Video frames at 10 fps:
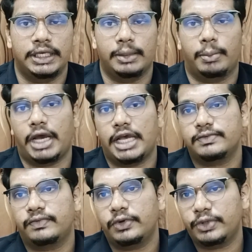the
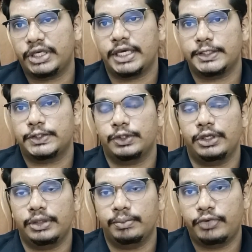past few decades to
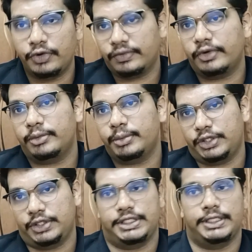improve our
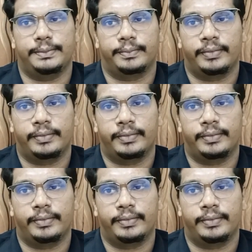immunity.